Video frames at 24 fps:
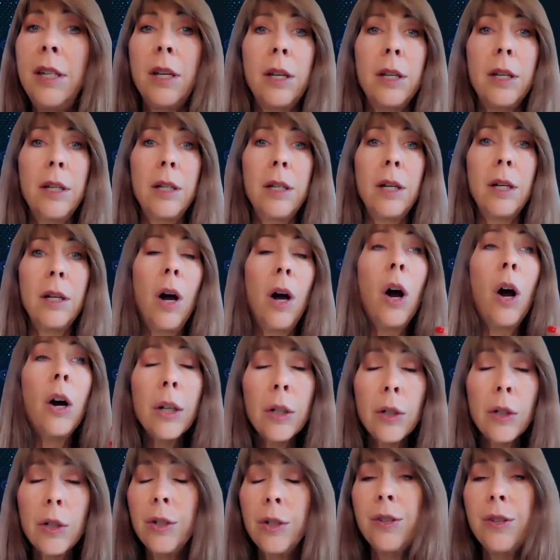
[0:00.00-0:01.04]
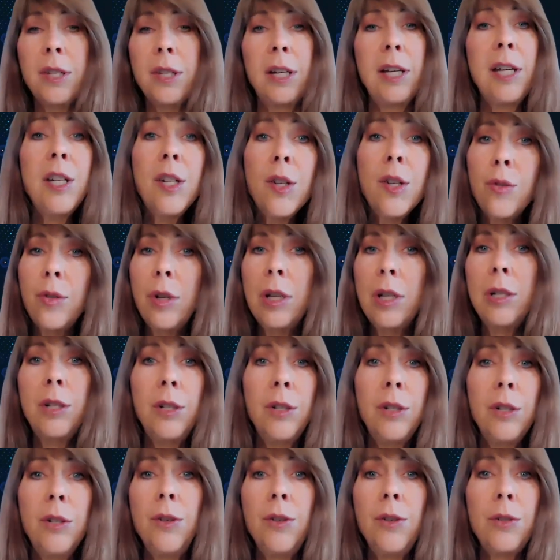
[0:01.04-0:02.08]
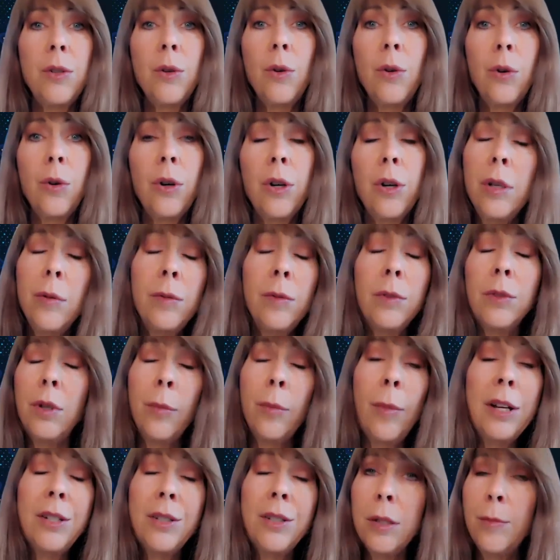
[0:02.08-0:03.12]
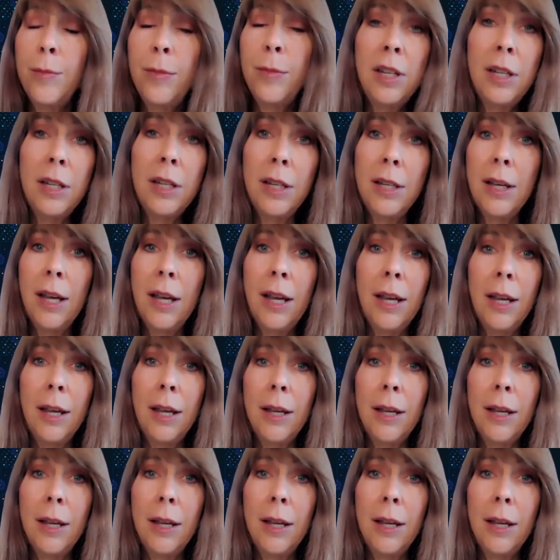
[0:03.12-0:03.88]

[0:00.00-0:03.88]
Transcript: to articles and industry news, or there might just be